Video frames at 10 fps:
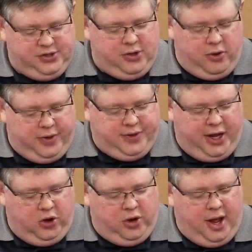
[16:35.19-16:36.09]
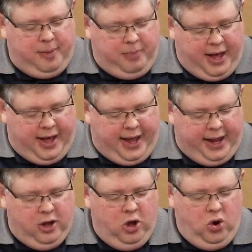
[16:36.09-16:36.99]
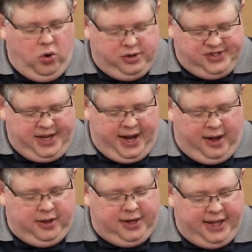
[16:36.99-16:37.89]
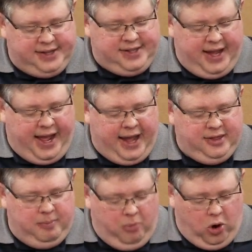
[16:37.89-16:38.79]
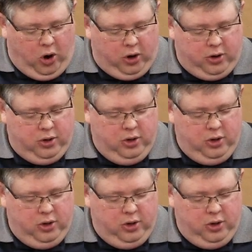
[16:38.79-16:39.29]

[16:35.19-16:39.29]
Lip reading: so that they could not buy or sell unless they had the mark,